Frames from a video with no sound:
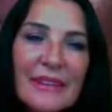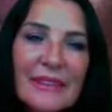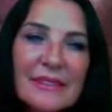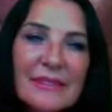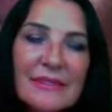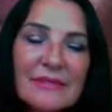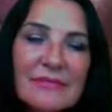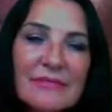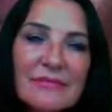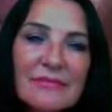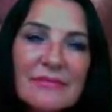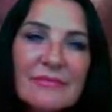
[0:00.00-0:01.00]

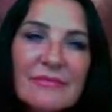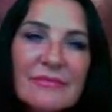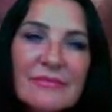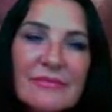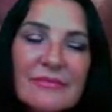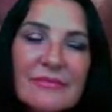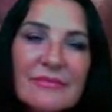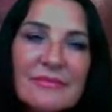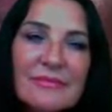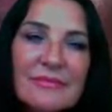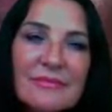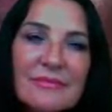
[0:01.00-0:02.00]

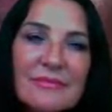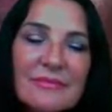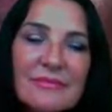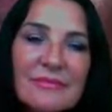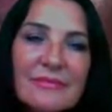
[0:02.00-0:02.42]
(silent)